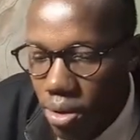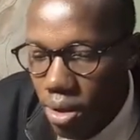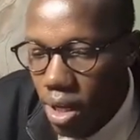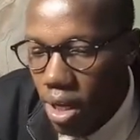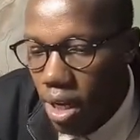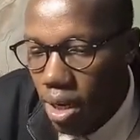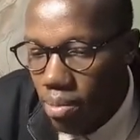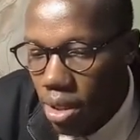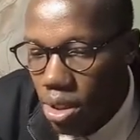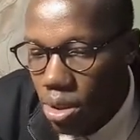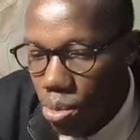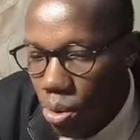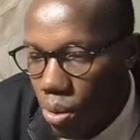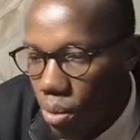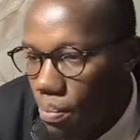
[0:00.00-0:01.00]
logging, and much
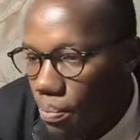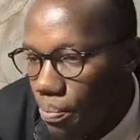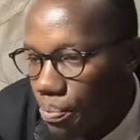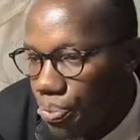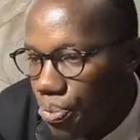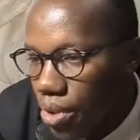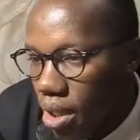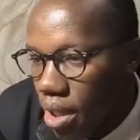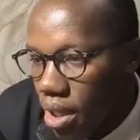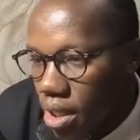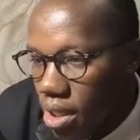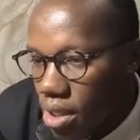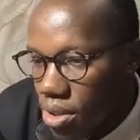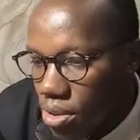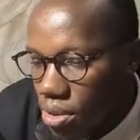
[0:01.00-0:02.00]
more.
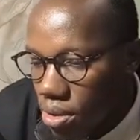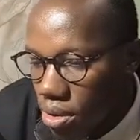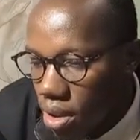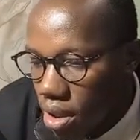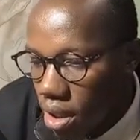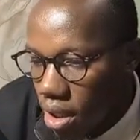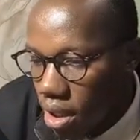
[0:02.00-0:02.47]
So